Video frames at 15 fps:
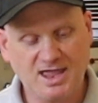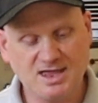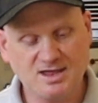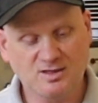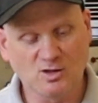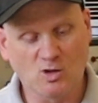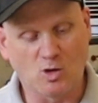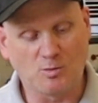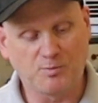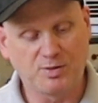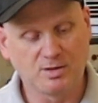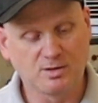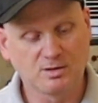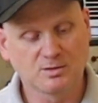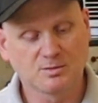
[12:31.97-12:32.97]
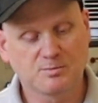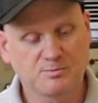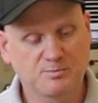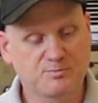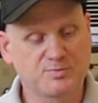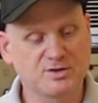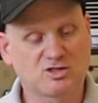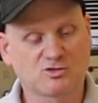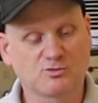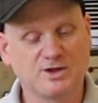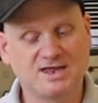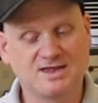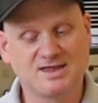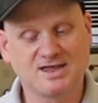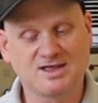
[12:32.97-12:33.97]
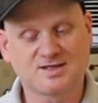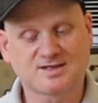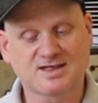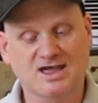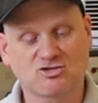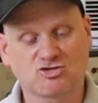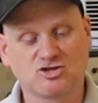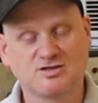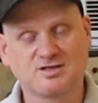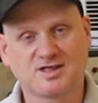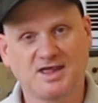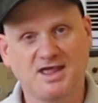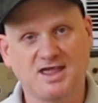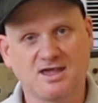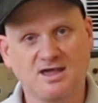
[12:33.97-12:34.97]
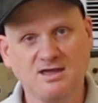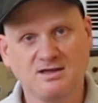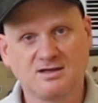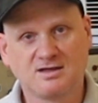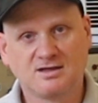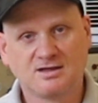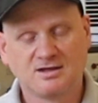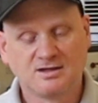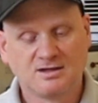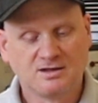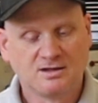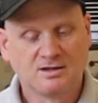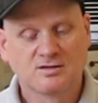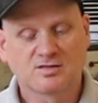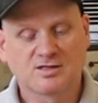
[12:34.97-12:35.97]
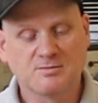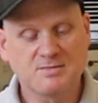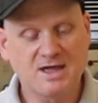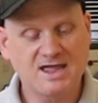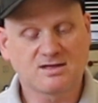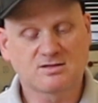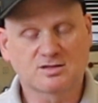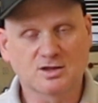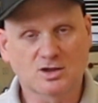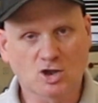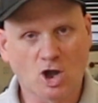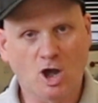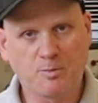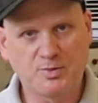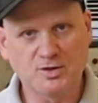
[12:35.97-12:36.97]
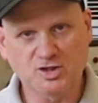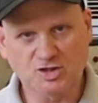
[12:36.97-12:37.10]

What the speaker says: heat up between these sections here to make the copper